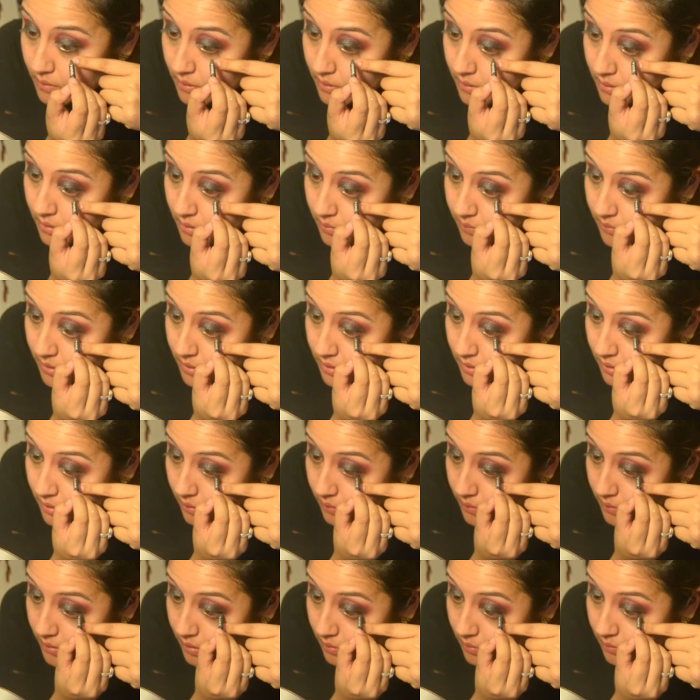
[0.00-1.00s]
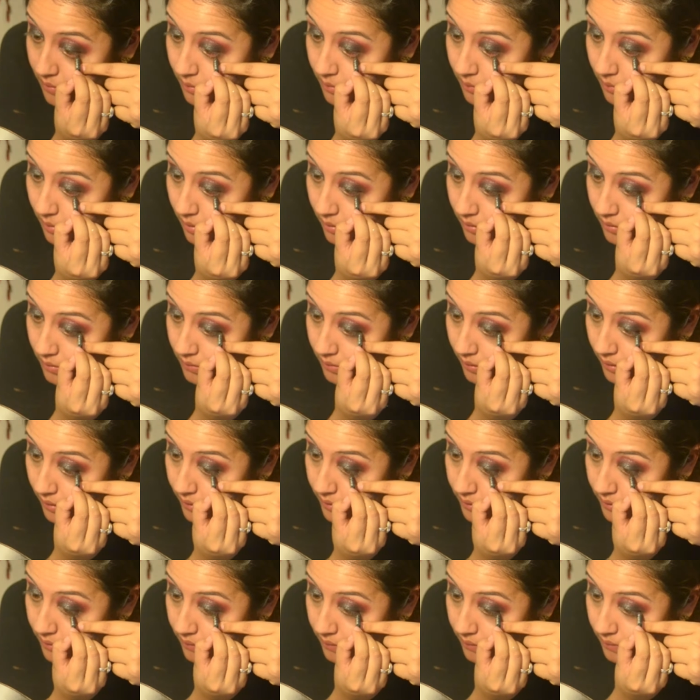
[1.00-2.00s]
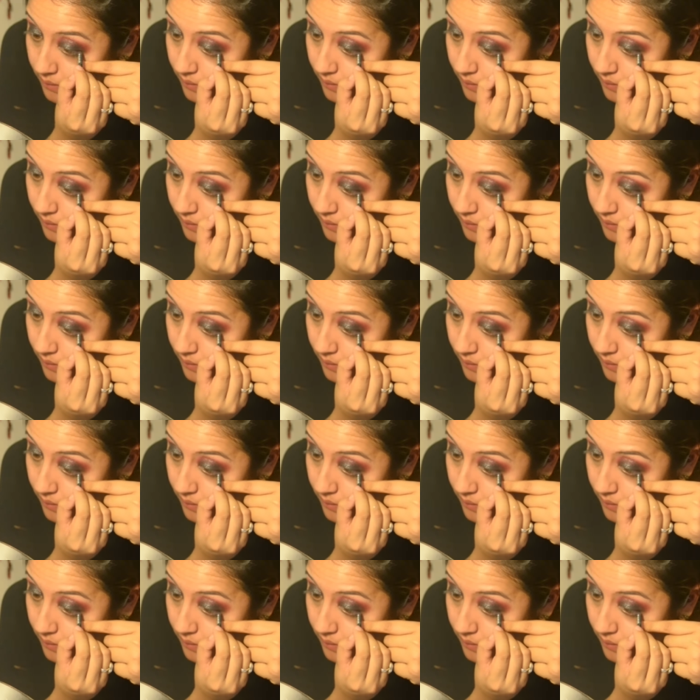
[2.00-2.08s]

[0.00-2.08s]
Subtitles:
And I'm going to go in on my waterline.